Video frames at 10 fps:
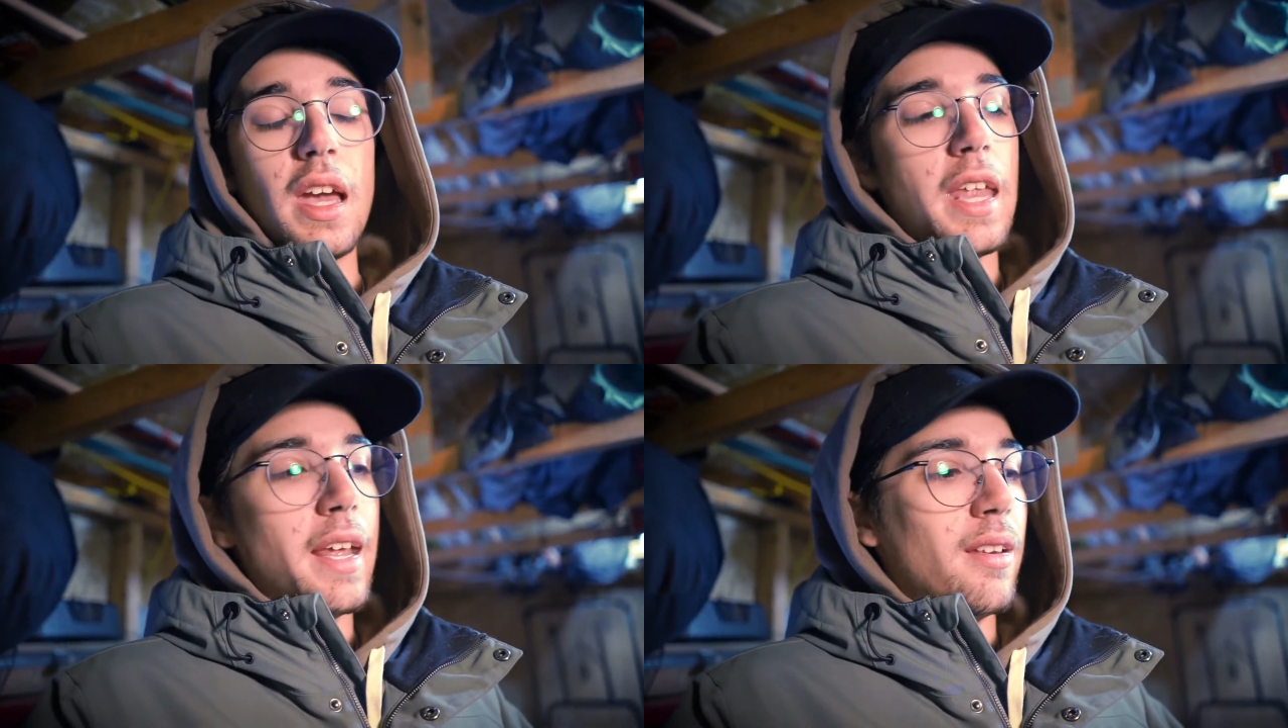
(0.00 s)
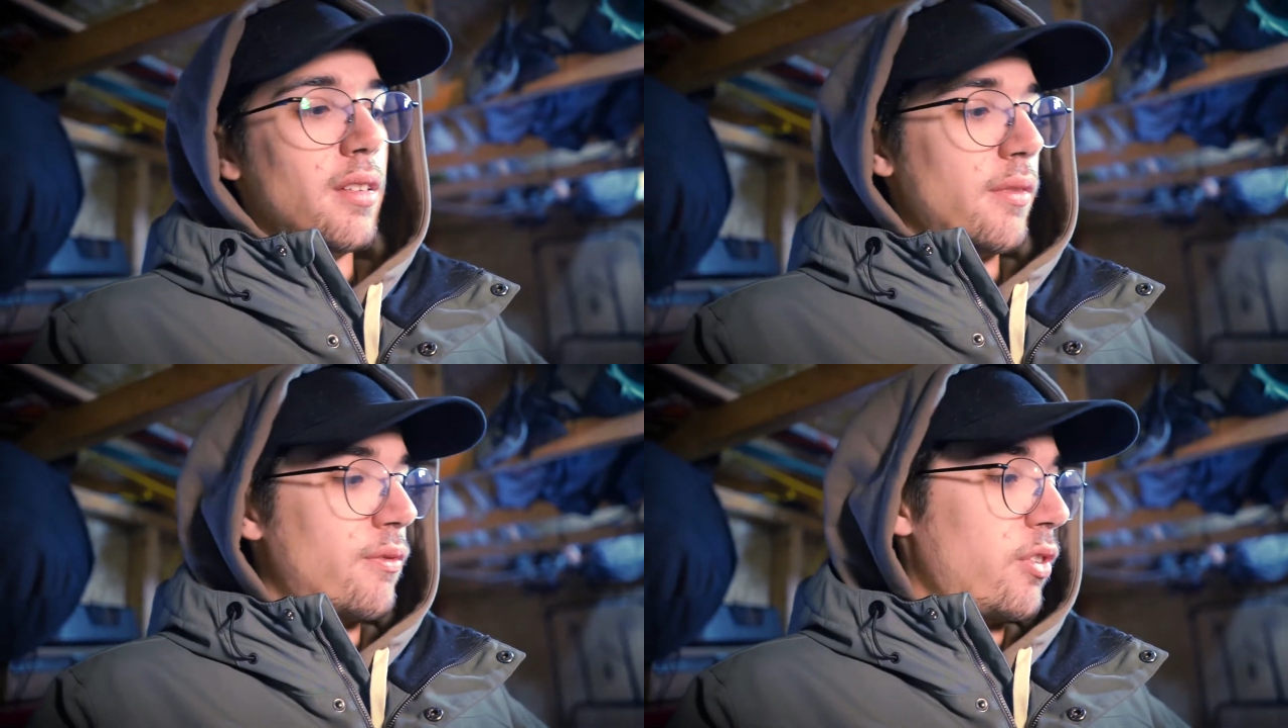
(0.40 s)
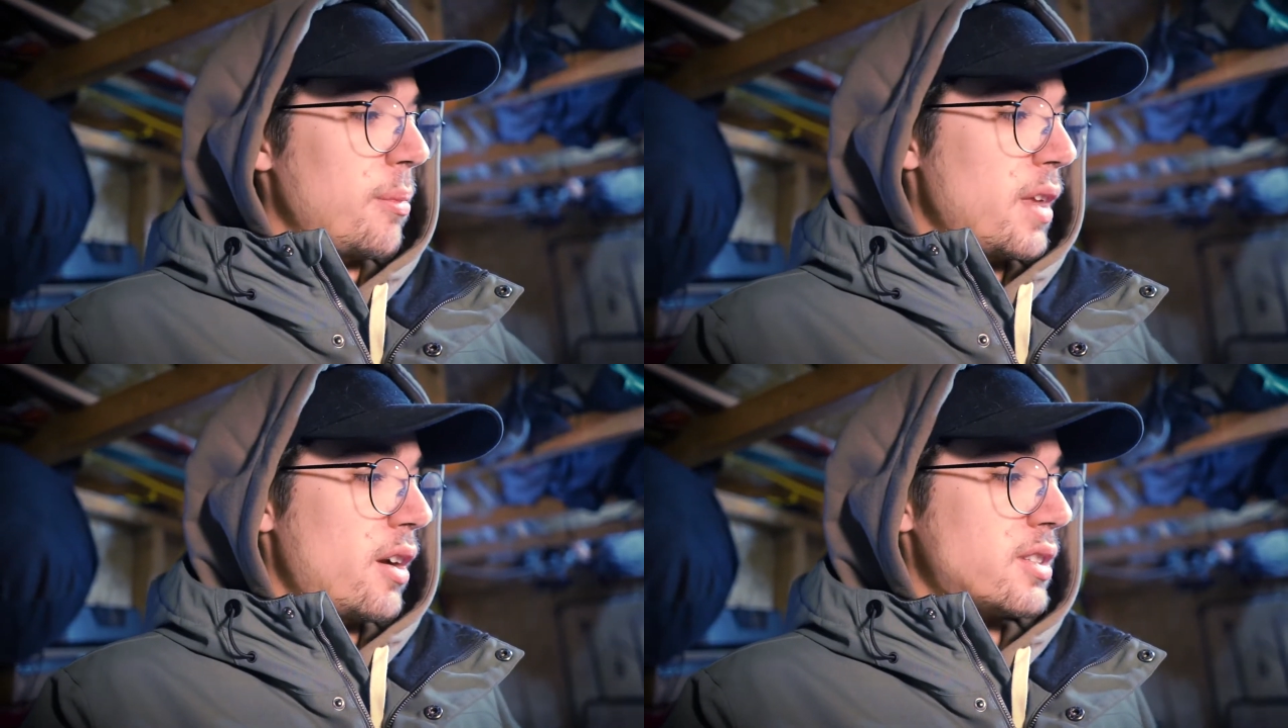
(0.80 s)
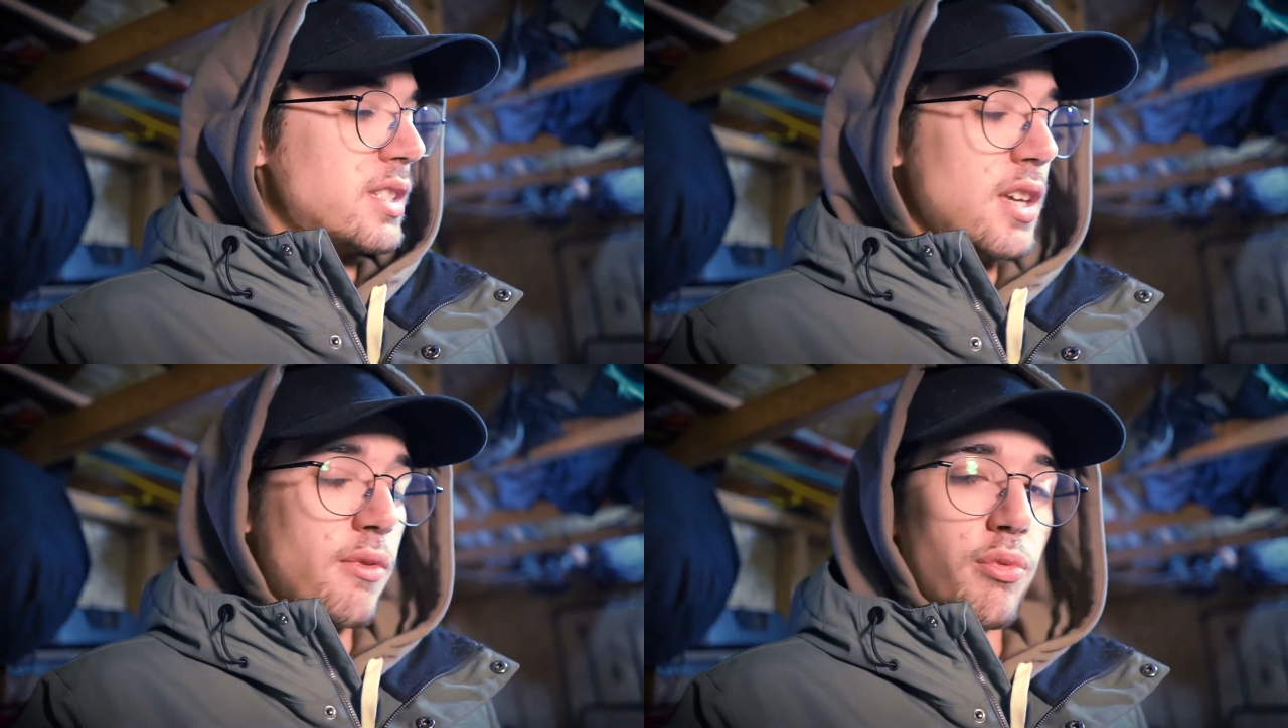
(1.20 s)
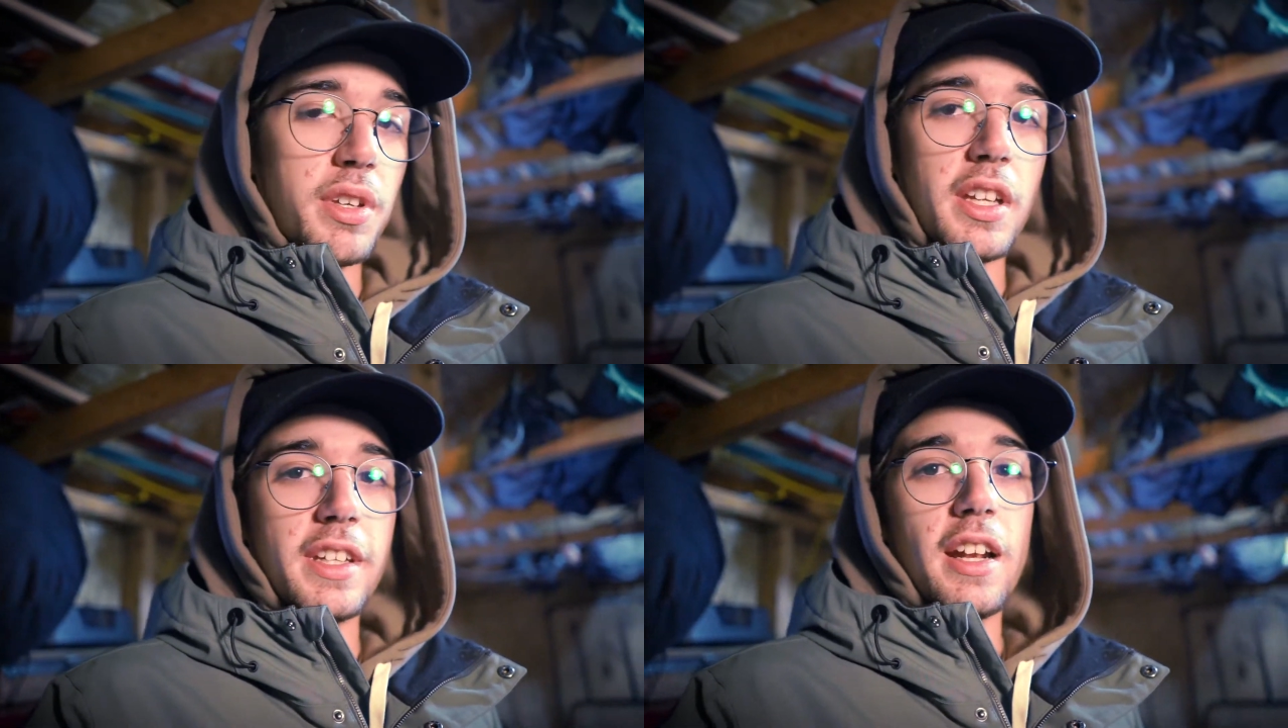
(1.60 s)
and then from there see if we
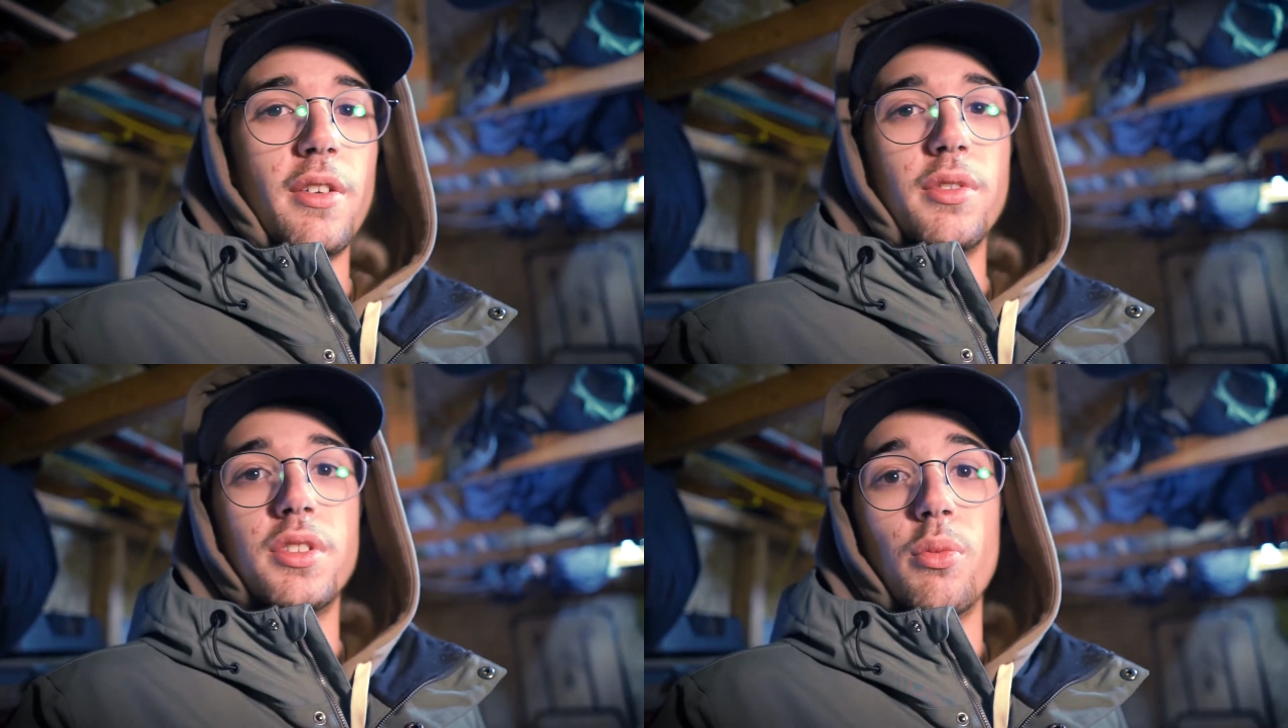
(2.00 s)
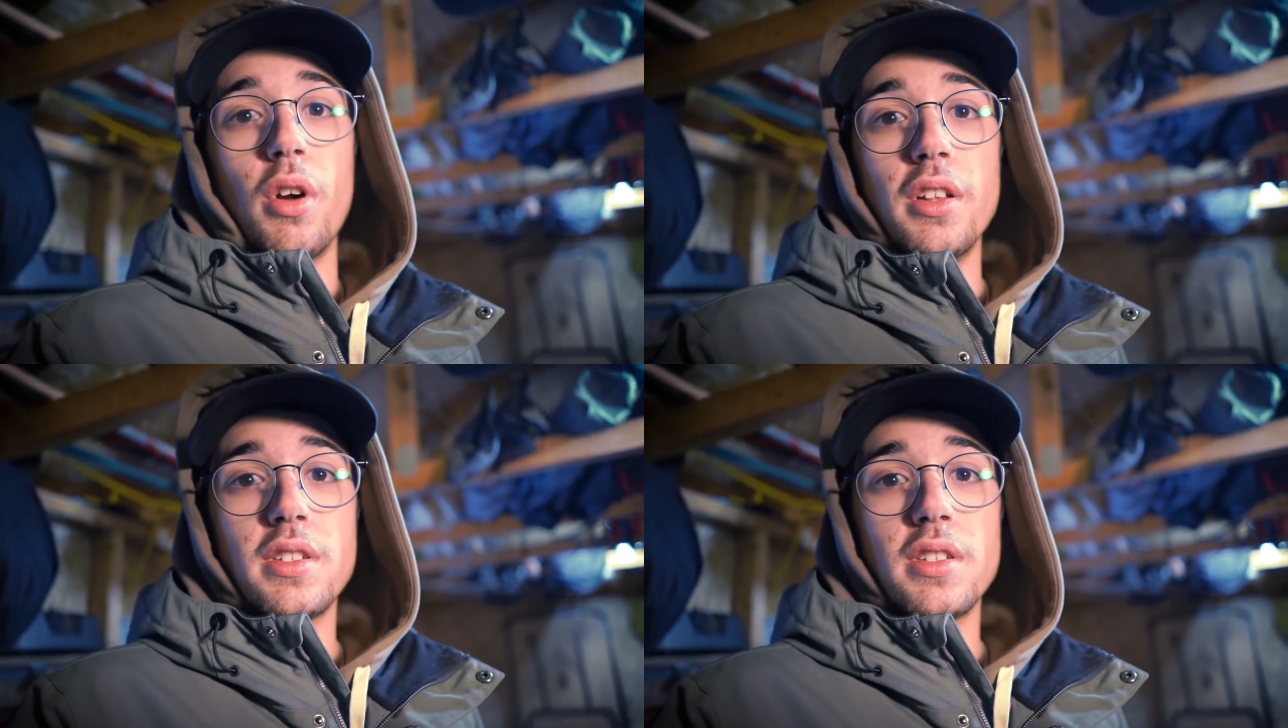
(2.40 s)
can get it to run.